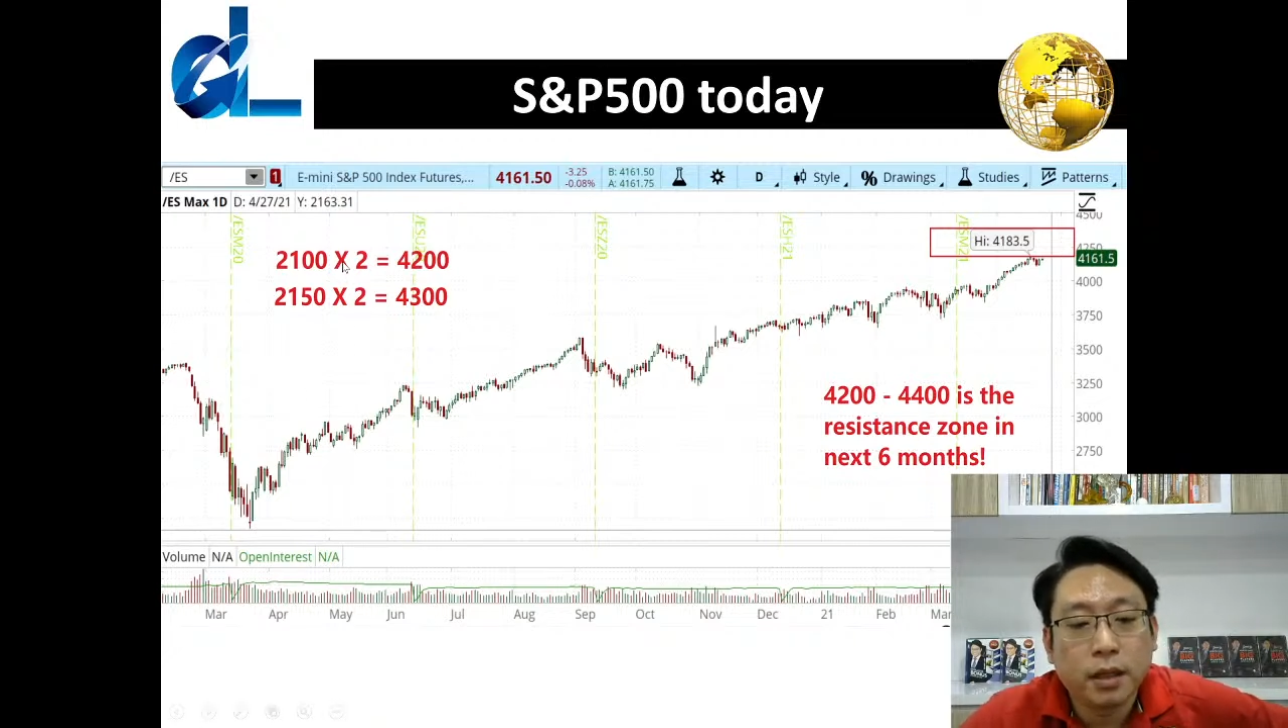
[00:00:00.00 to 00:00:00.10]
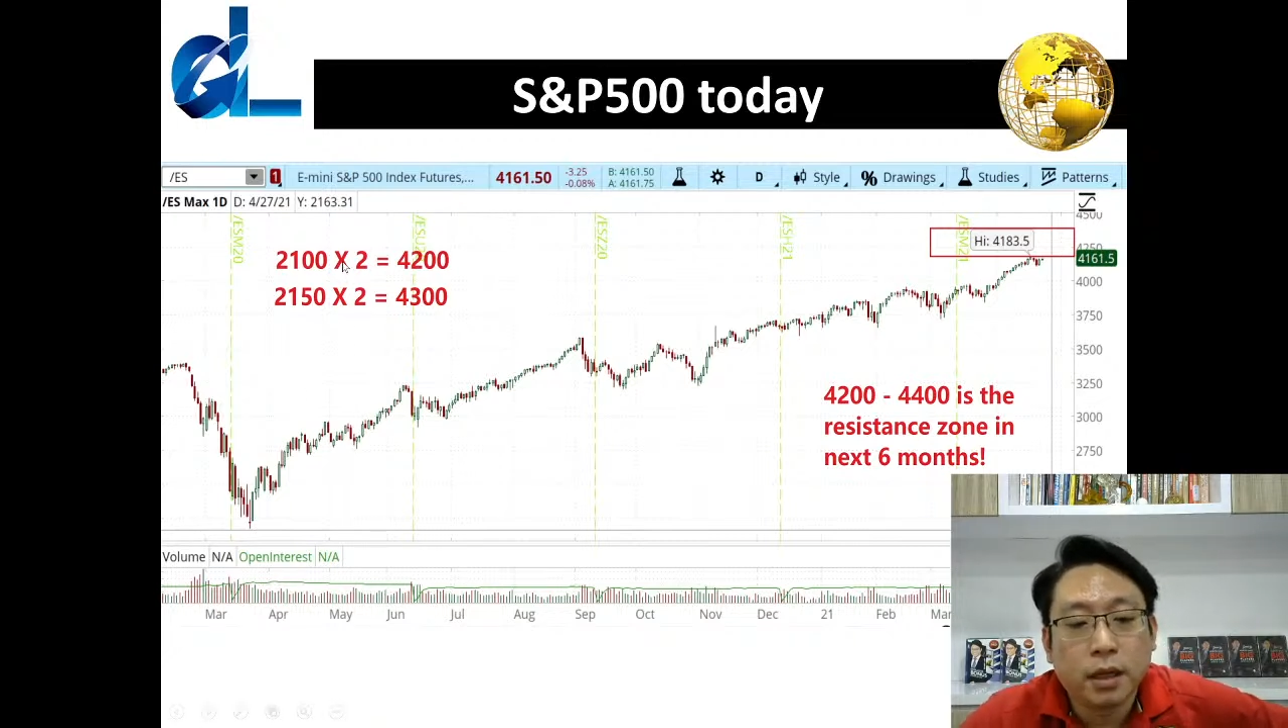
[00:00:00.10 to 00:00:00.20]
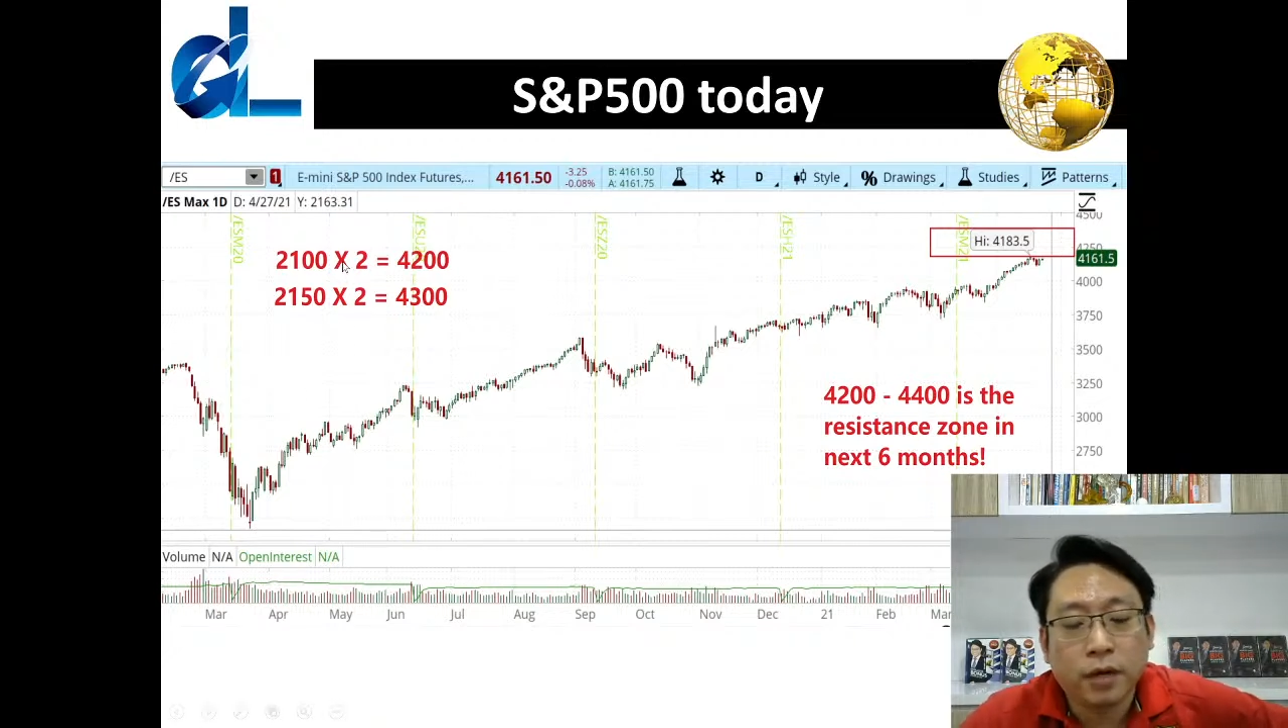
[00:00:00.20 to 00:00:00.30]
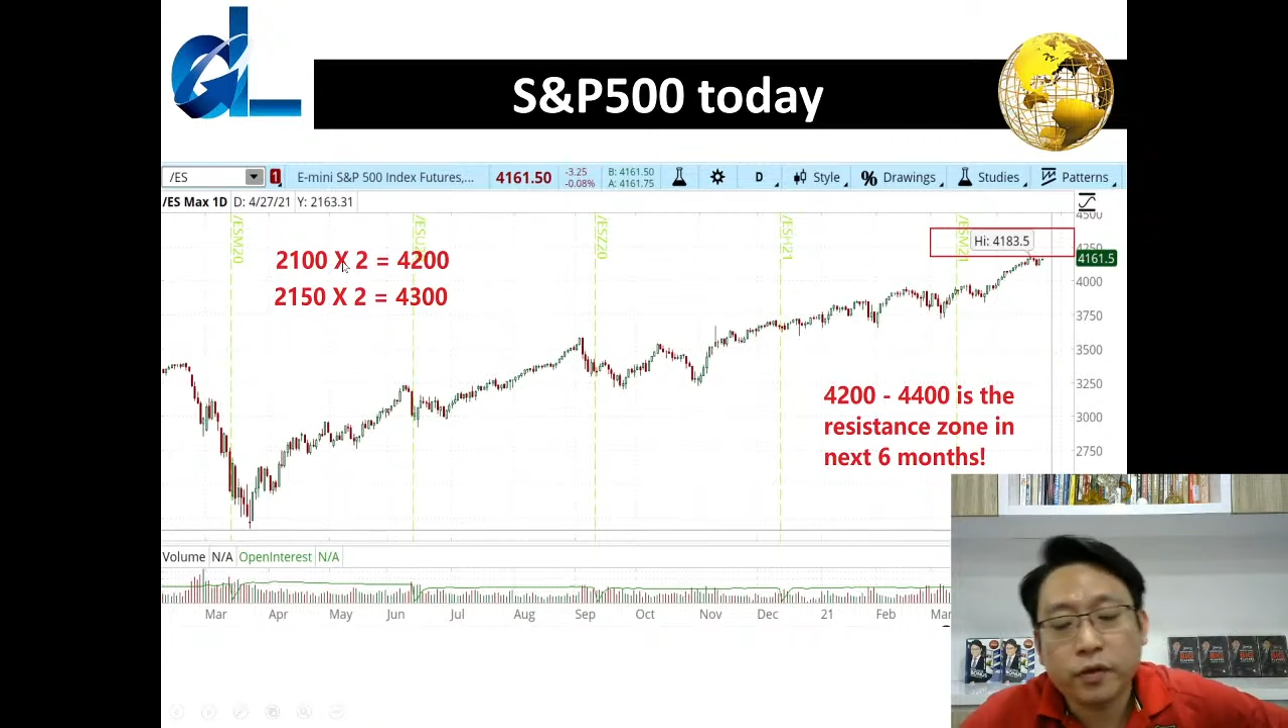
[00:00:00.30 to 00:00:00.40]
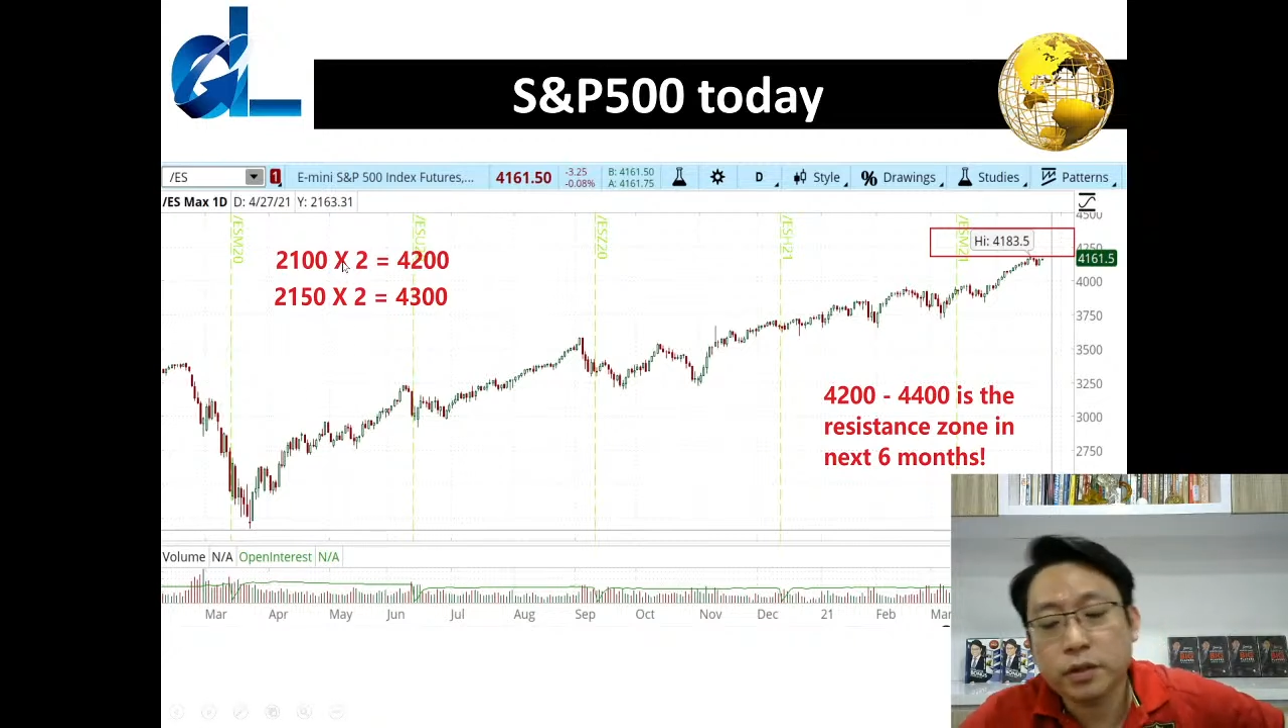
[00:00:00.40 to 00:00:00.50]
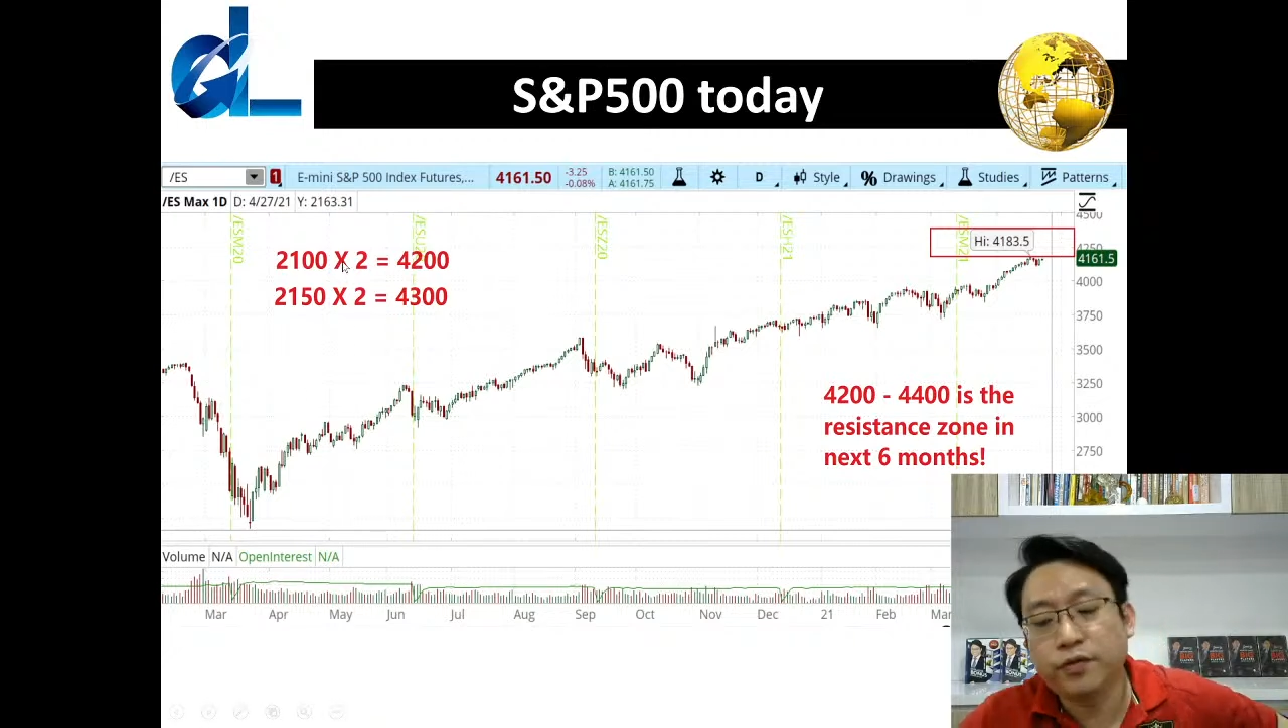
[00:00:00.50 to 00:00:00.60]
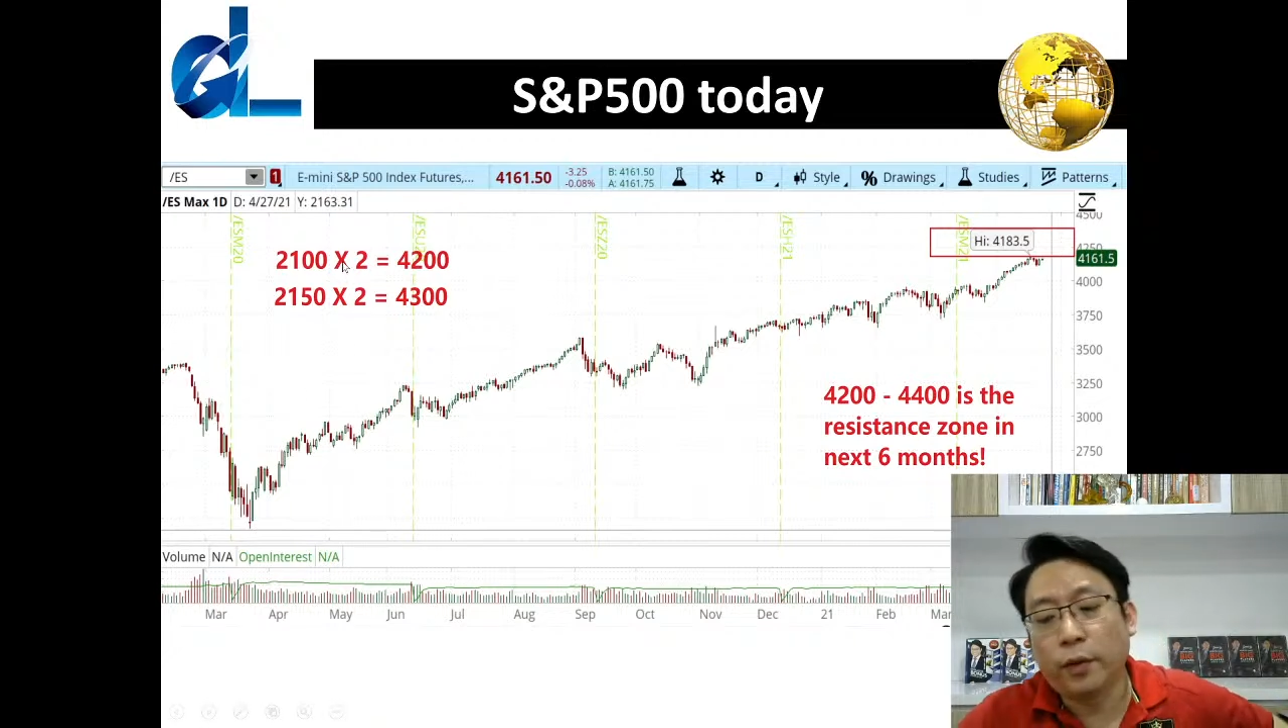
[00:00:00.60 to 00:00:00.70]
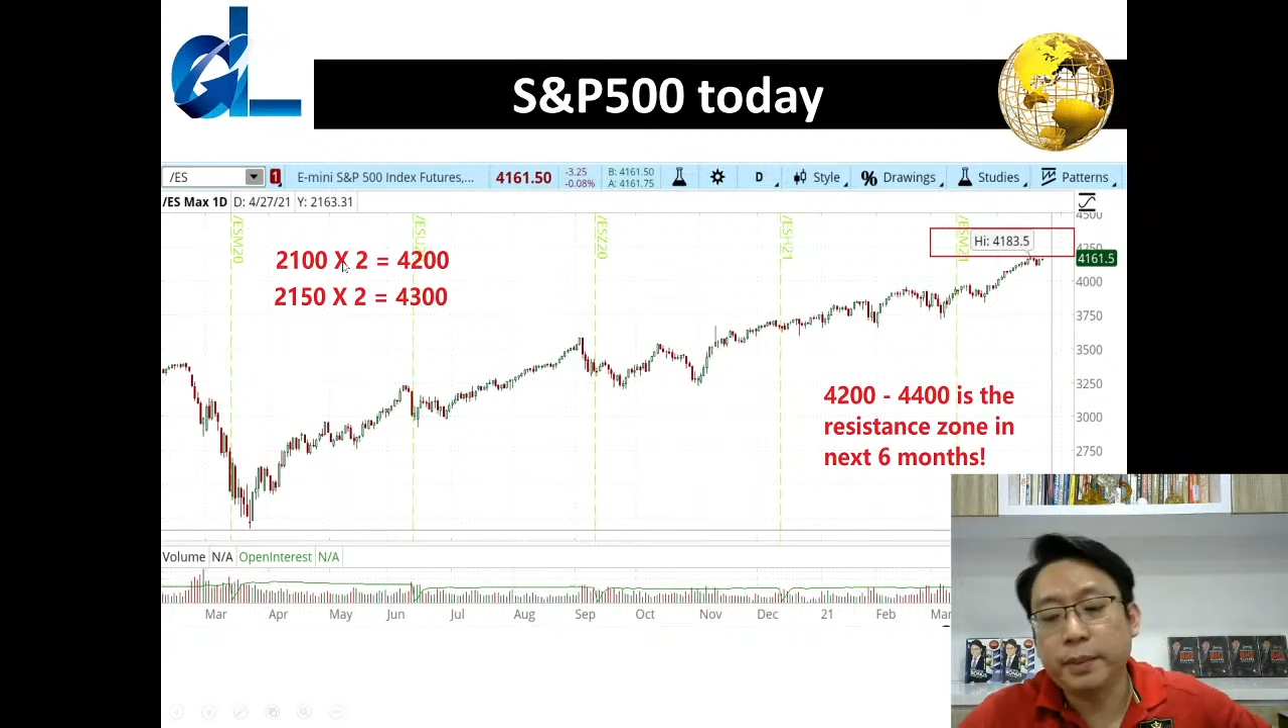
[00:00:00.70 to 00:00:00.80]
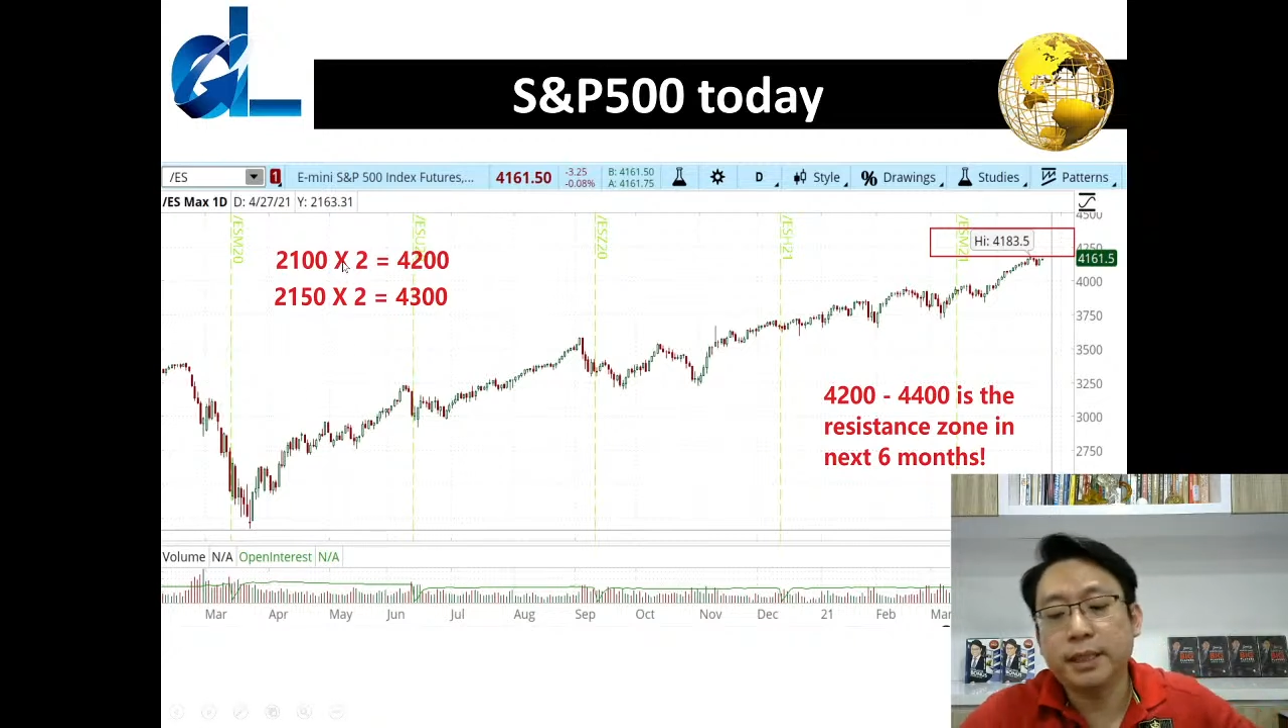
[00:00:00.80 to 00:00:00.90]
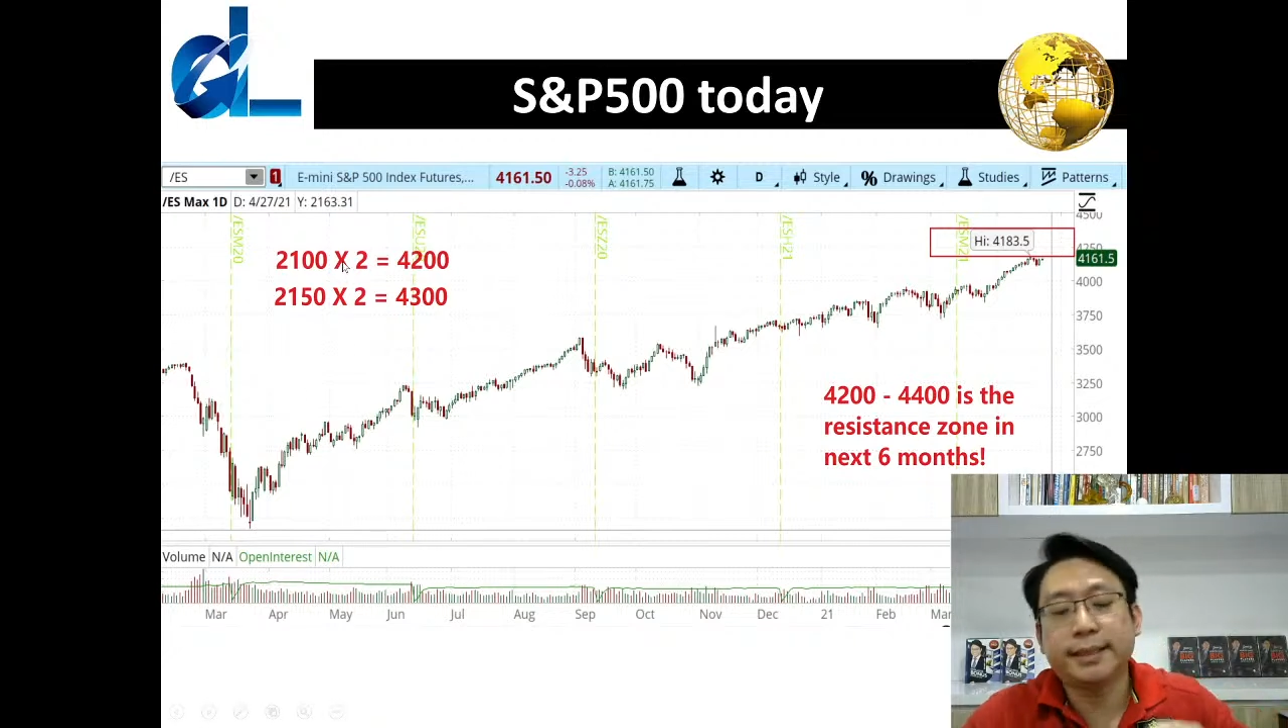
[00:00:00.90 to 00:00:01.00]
of course for me